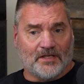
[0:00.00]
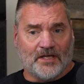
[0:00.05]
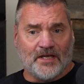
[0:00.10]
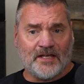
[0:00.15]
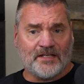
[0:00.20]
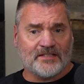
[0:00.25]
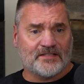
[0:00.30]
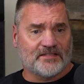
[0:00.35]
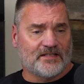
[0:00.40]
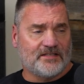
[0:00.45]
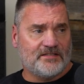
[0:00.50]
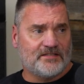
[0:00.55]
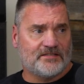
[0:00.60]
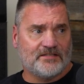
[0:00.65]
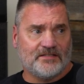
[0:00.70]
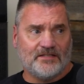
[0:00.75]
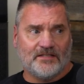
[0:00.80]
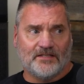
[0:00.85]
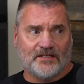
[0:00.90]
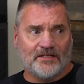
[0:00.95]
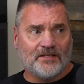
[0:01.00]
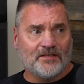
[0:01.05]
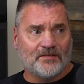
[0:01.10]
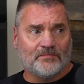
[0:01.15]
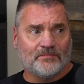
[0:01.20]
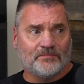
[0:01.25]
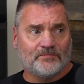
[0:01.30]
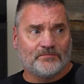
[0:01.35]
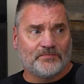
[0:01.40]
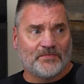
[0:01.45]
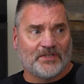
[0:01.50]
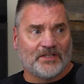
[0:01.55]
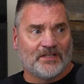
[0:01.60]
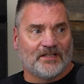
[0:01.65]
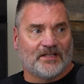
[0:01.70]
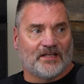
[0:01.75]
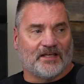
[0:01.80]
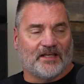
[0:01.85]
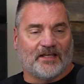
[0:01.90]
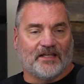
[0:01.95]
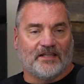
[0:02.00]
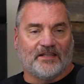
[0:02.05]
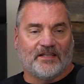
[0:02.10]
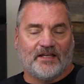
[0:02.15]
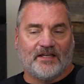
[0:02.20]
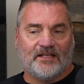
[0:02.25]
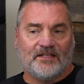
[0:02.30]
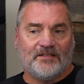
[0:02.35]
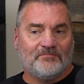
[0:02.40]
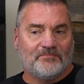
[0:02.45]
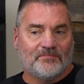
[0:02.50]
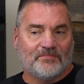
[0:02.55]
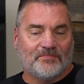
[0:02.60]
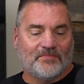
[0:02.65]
Yes, they see them. Yeah. And they